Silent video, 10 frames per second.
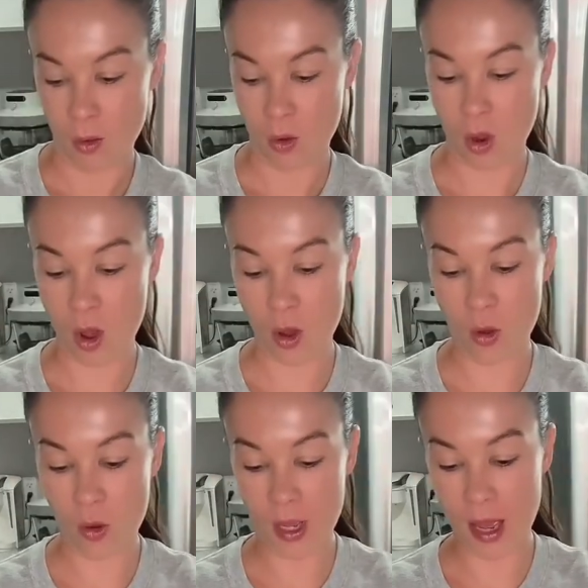
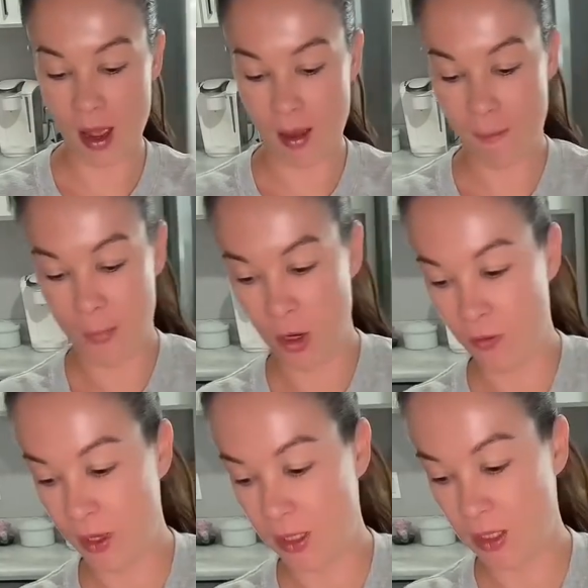Oh yeah,
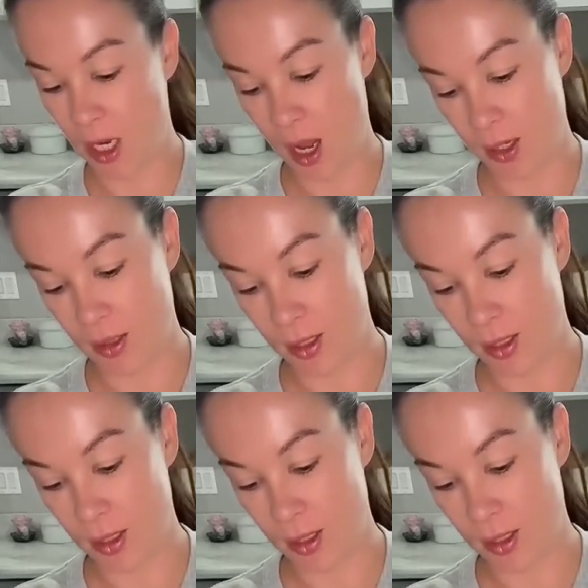perfect cut.